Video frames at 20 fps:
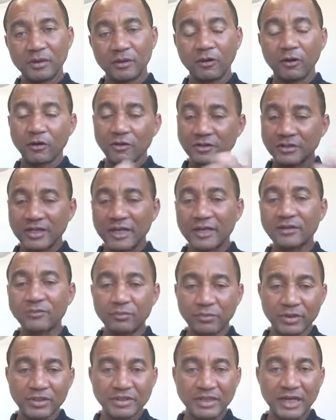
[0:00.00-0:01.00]
lost out
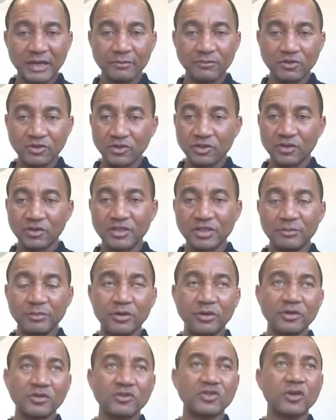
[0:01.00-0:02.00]
big time, seriously,
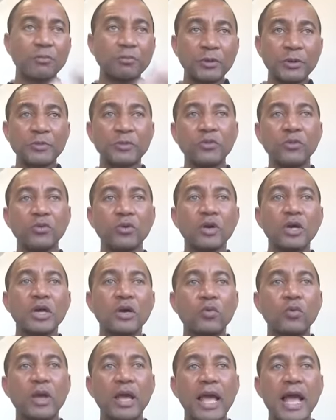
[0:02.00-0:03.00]
because some people
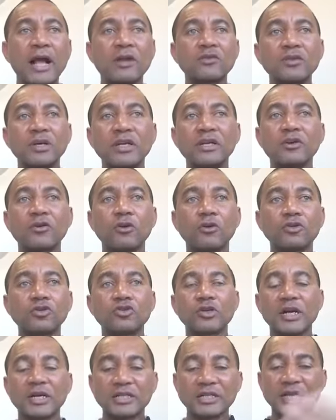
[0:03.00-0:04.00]
were actually
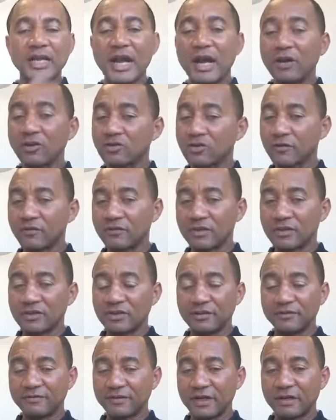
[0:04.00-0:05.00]
contracted out of this
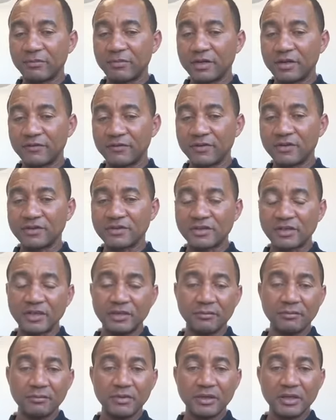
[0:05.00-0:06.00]
defined benefit
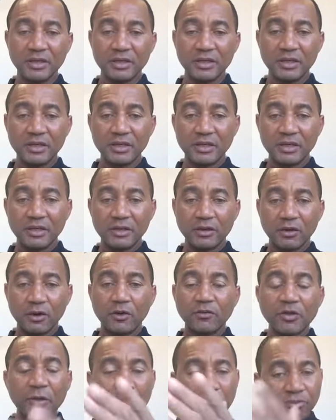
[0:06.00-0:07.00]
scheme
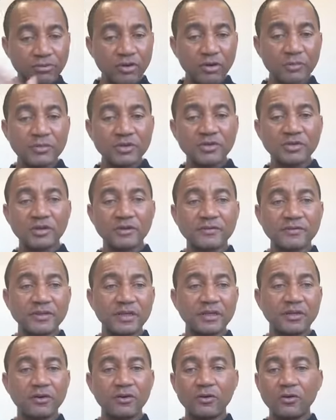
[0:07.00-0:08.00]
on the promise of
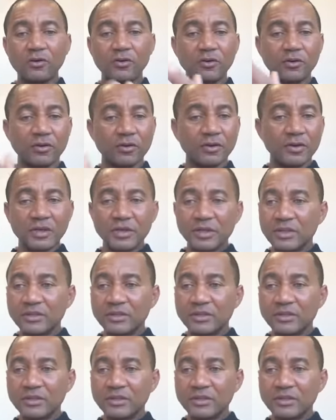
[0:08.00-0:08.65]
saying, oh, look,